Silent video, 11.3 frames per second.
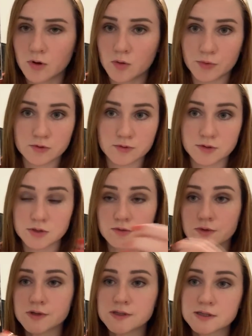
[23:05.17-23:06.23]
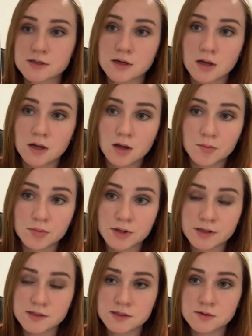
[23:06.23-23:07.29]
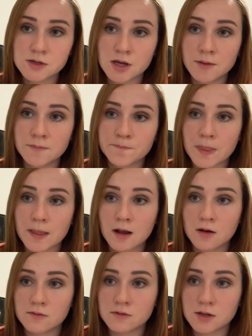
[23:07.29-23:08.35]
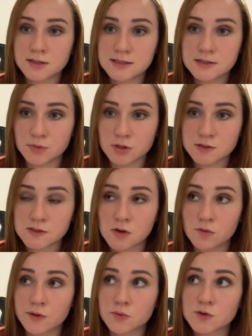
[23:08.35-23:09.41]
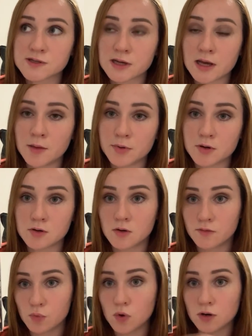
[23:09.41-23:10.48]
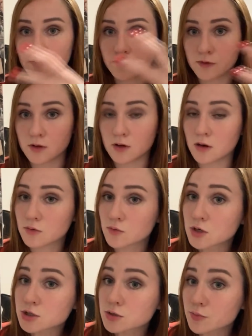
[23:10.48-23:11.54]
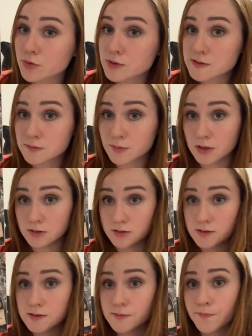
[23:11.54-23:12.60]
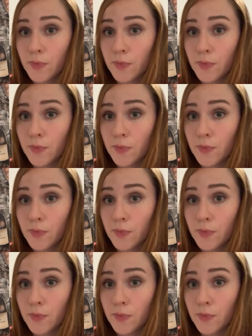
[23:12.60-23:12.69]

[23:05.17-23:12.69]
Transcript: popular touristic place today, Vladimir. So it was a capital of one of the Russian principalities.